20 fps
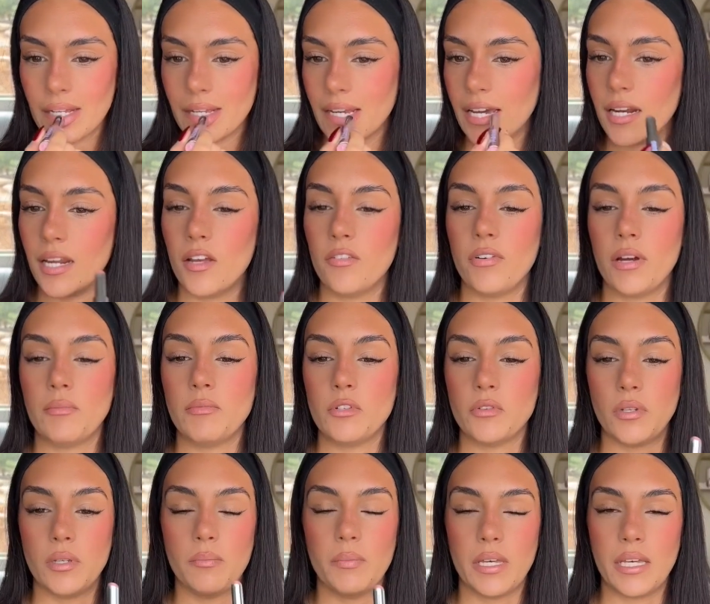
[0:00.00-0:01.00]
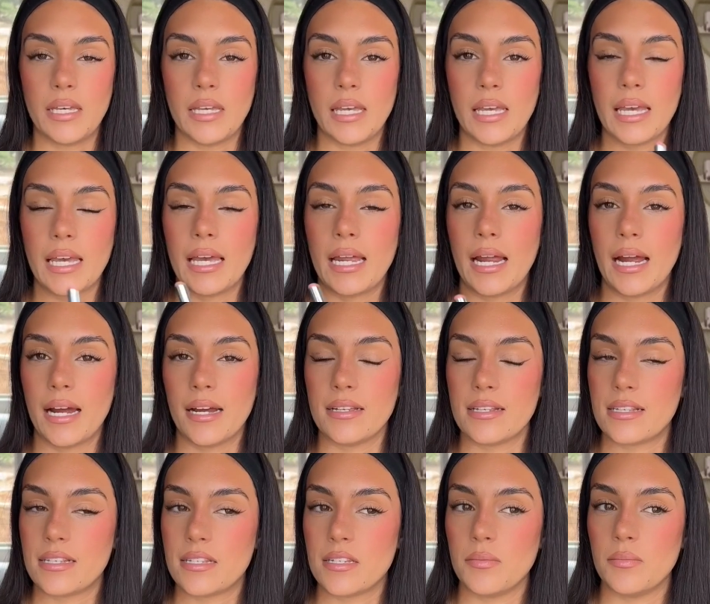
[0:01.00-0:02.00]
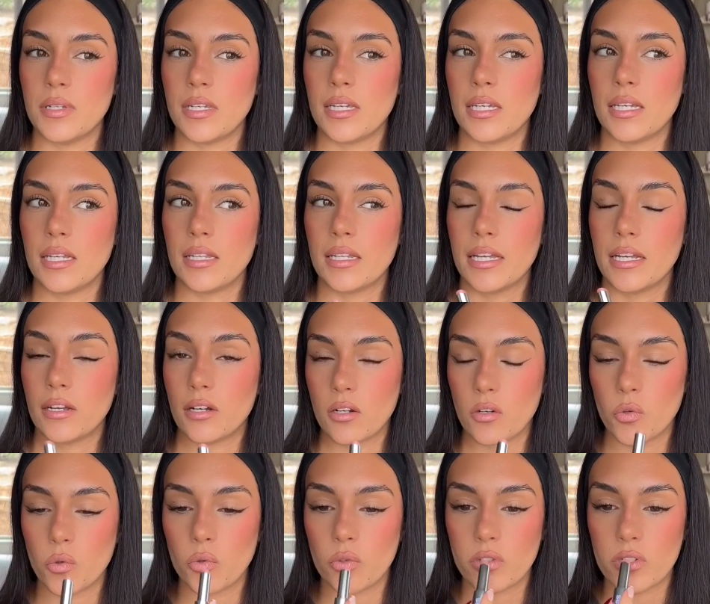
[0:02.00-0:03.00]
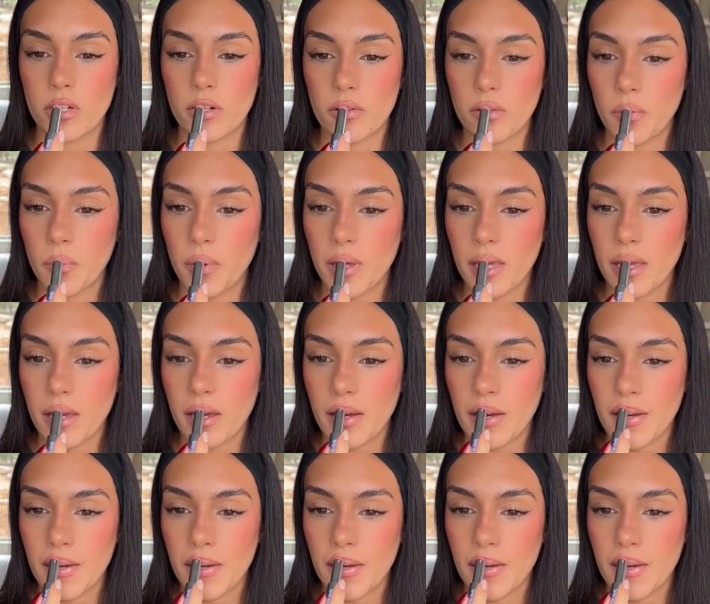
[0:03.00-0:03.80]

And if I'm doing pink, it has to be like a cool toned pink.